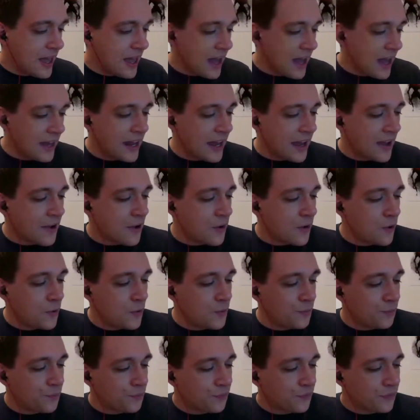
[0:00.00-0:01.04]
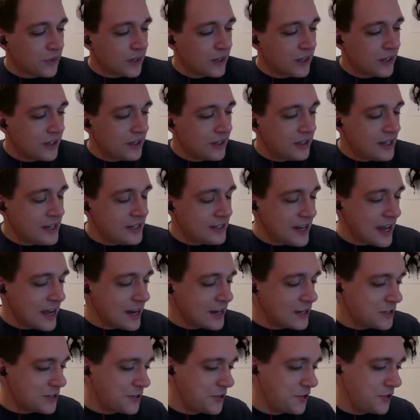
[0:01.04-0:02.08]
And now, these
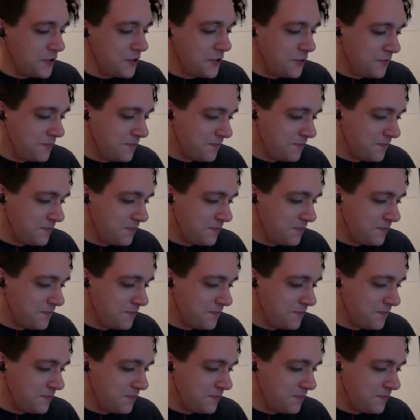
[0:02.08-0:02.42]
next 2